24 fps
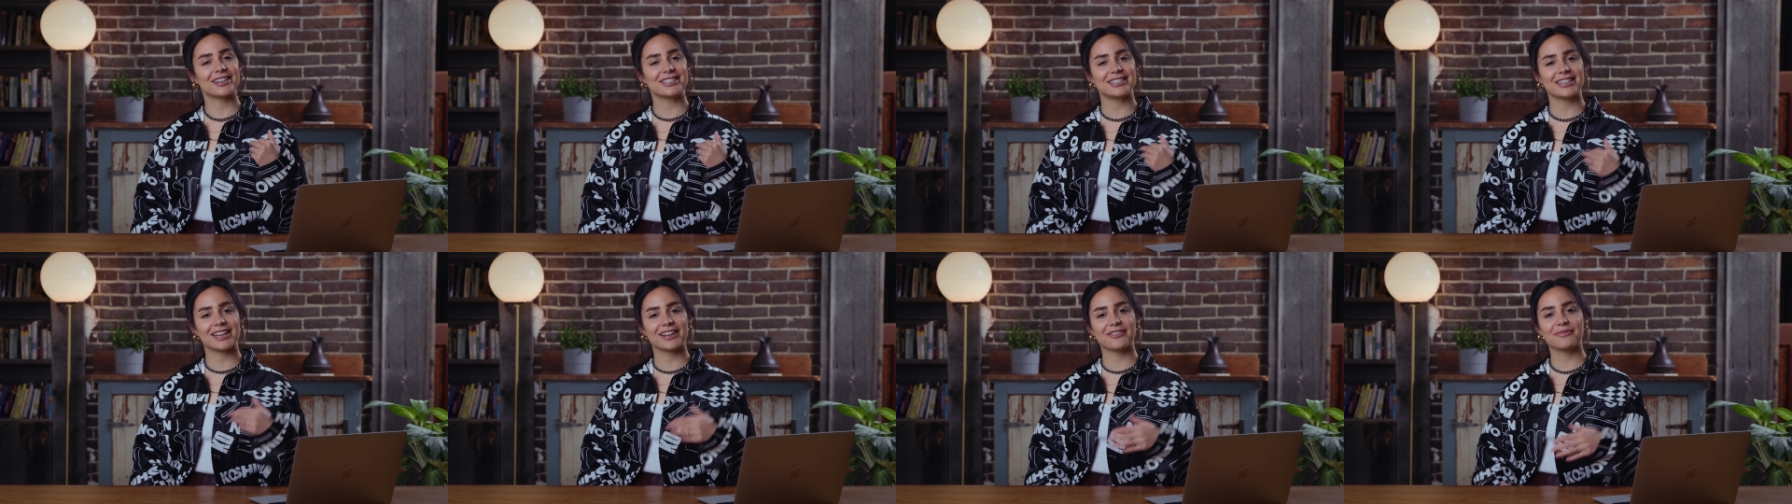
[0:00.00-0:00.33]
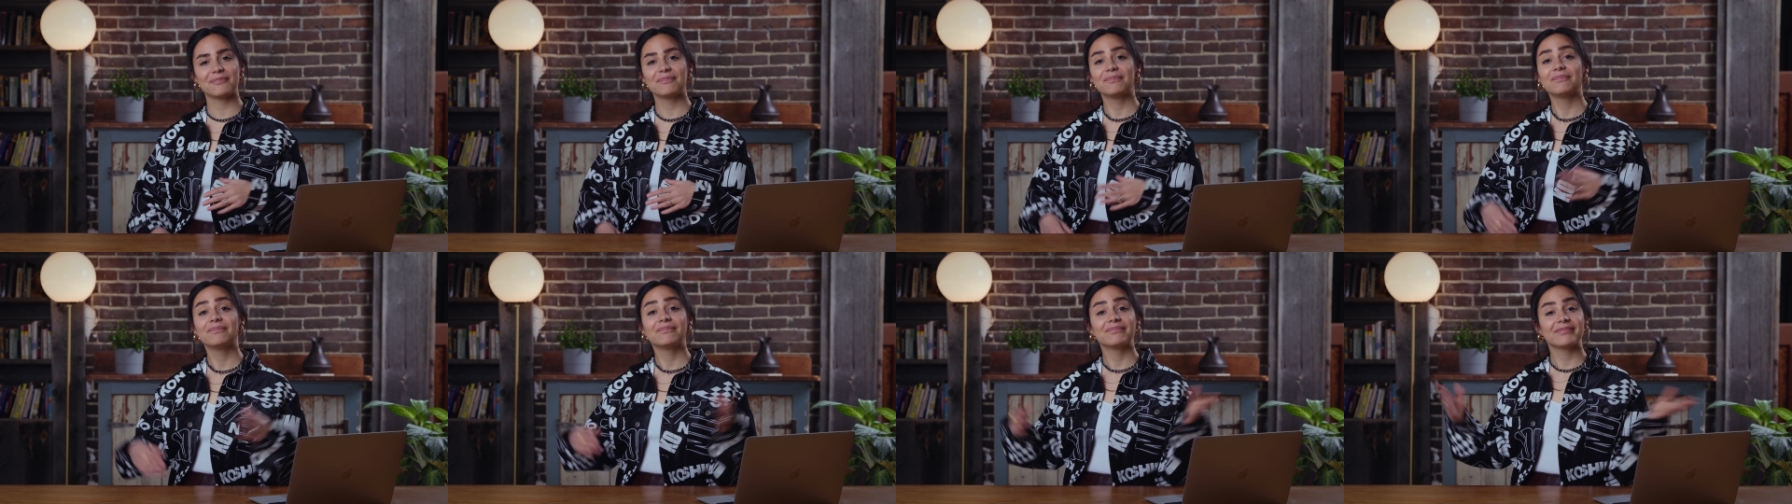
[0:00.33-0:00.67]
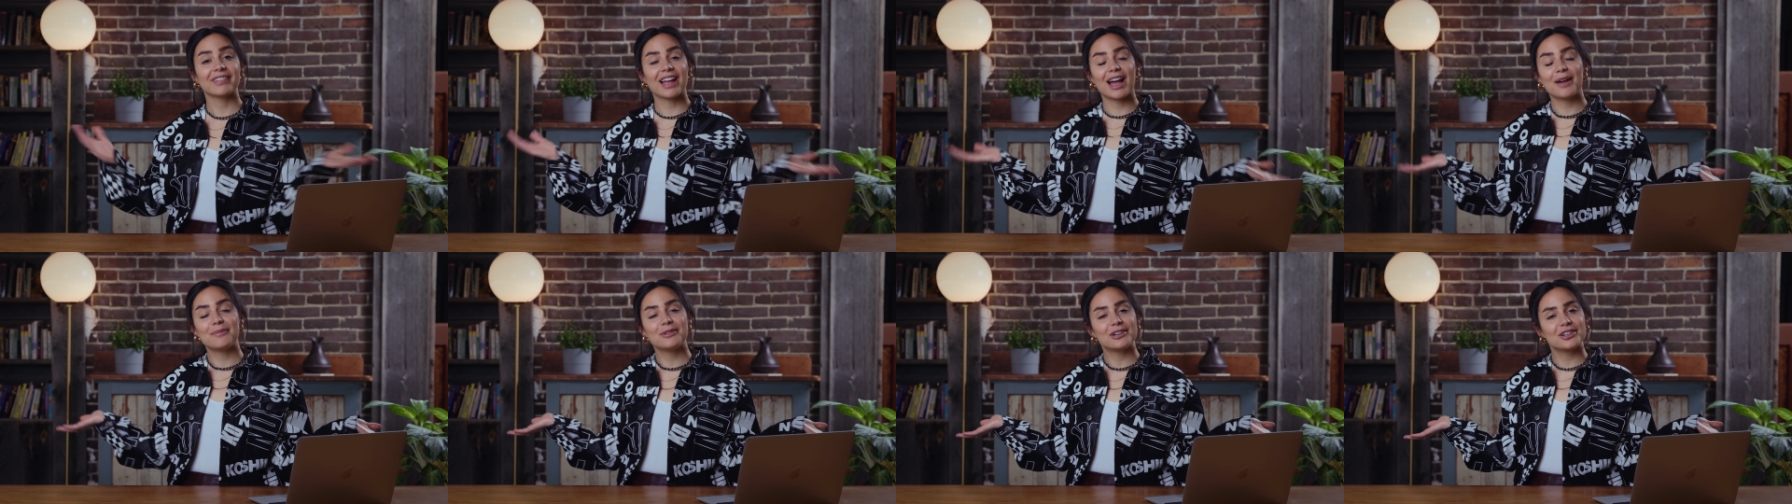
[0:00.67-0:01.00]
watching.
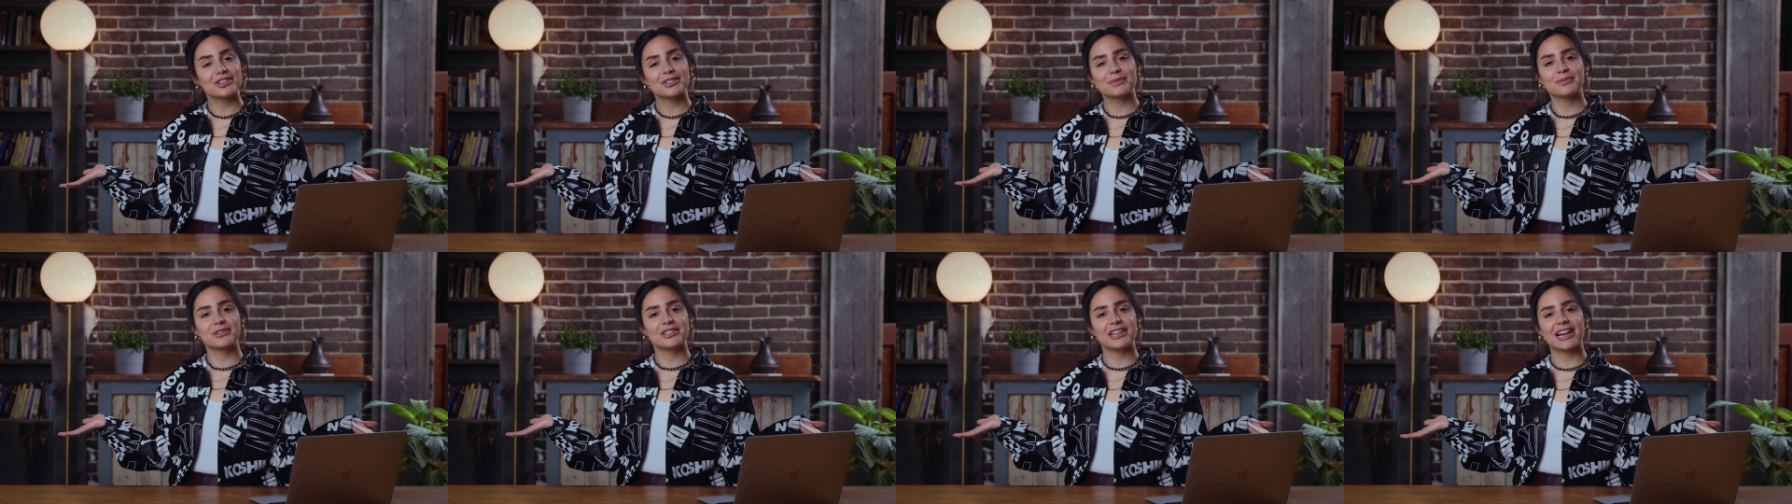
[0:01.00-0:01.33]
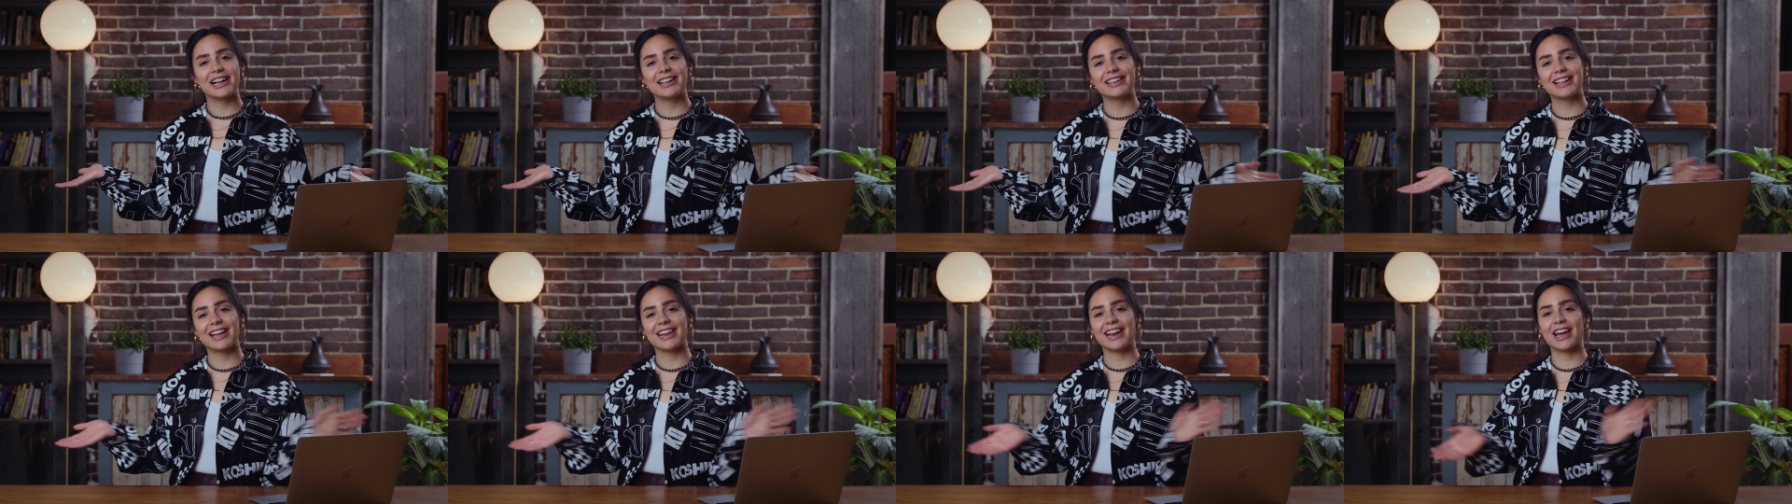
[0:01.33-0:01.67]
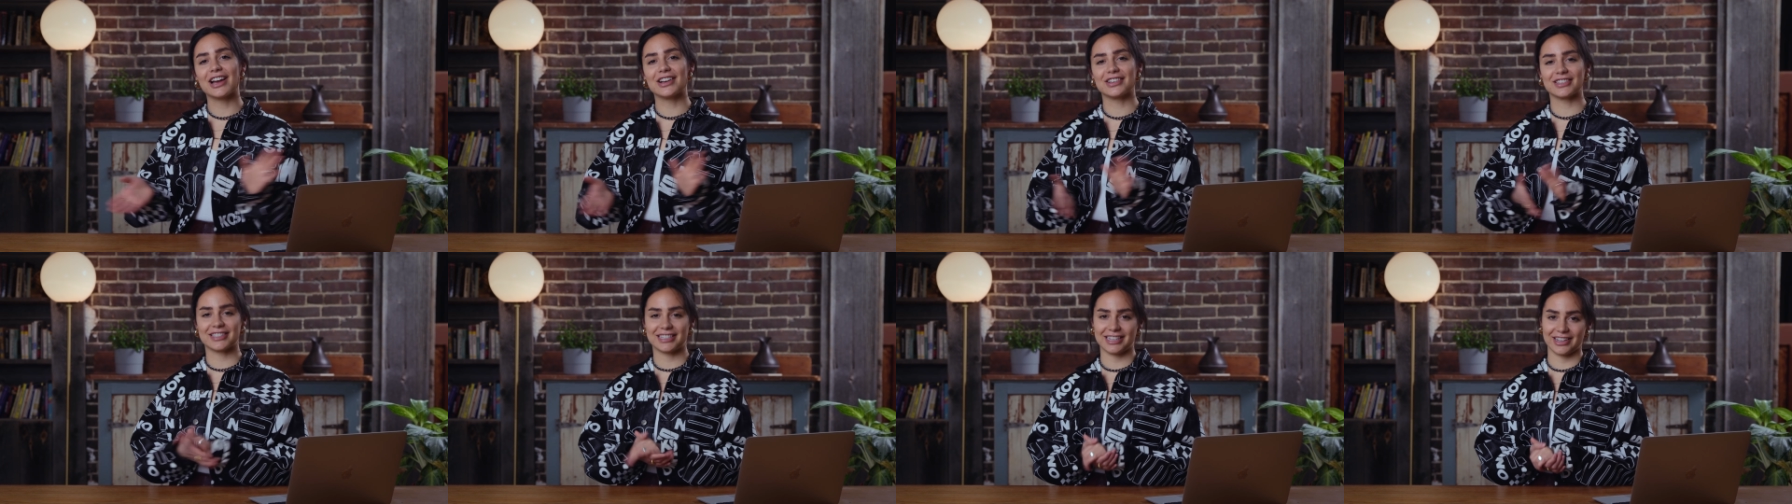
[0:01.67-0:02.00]
I'm your host, Michelle, and I
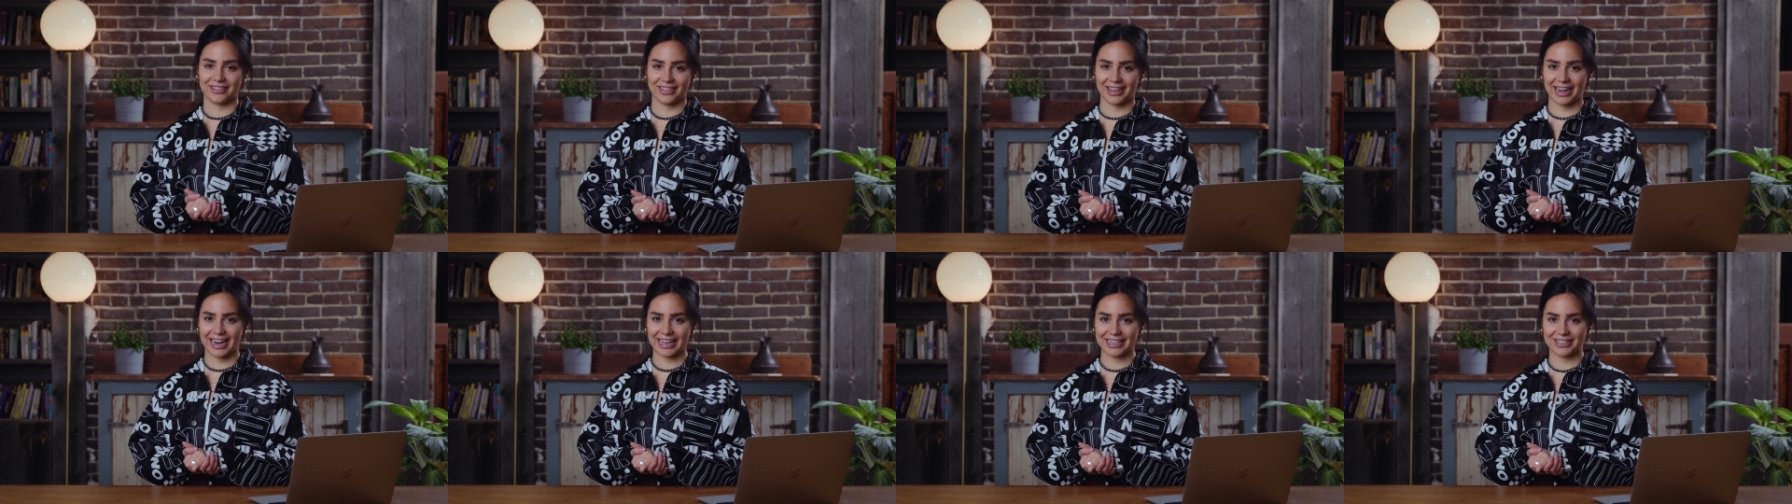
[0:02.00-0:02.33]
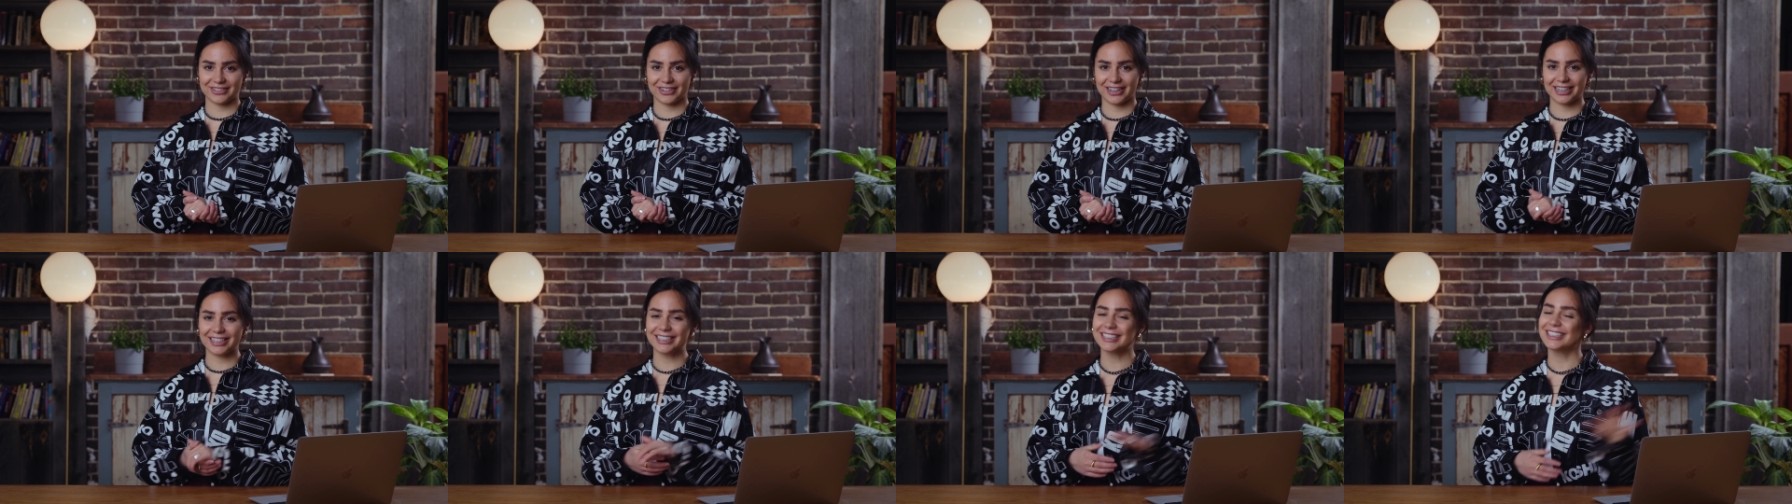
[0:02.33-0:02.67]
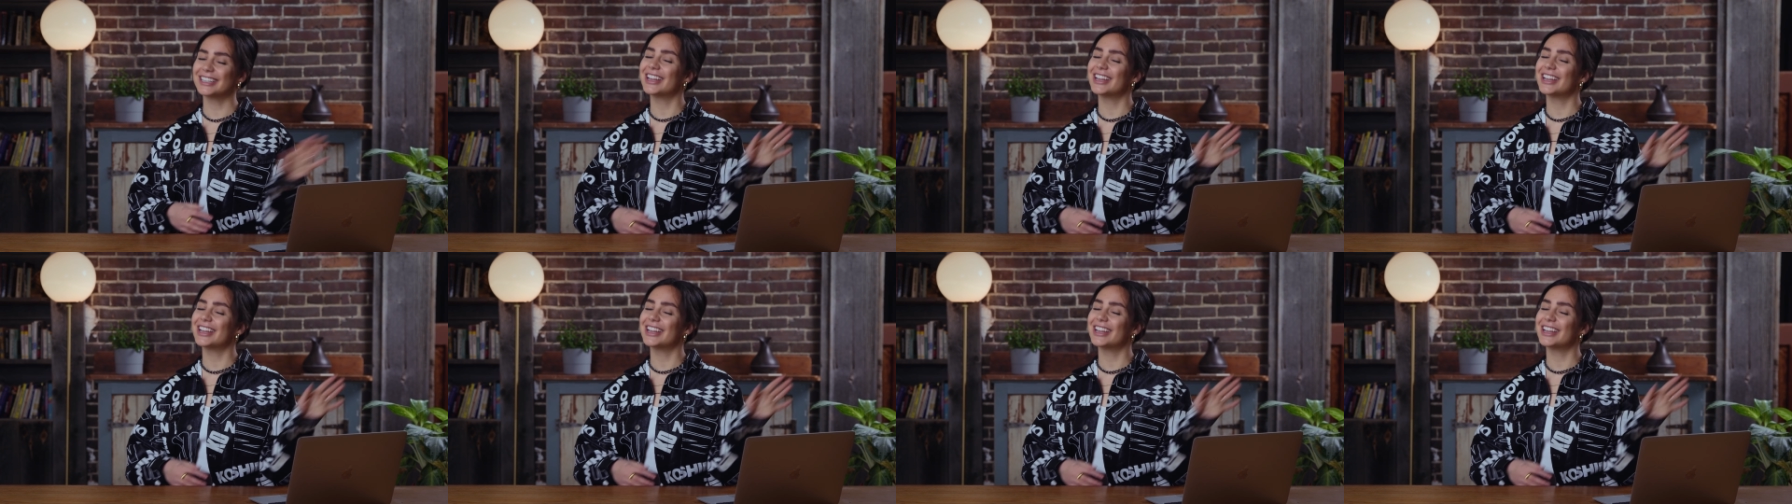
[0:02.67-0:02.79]
will see you in the next one.